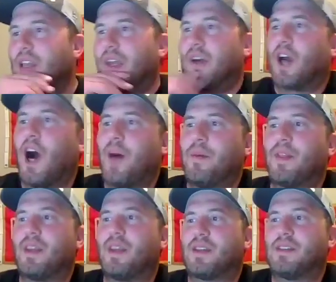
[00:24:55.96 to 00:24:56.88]
common
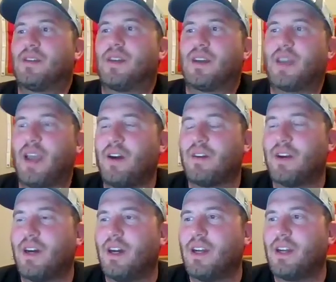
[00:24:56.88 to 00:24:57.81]
things you can count
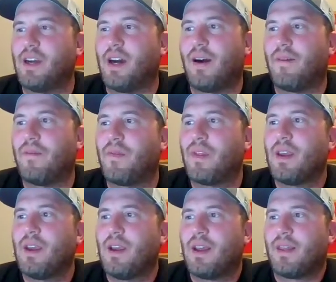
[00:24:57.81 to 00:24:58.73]
on.
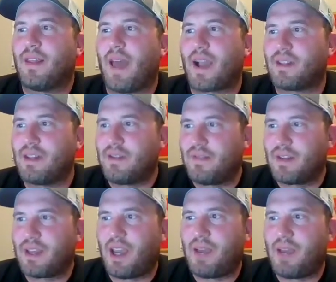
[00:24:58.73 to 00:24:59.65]
That
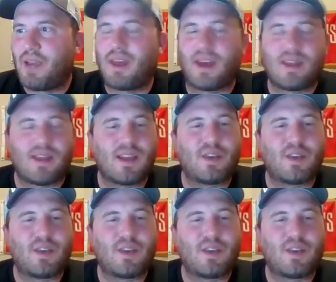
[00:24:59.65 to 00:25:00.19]
Cleveland game, I think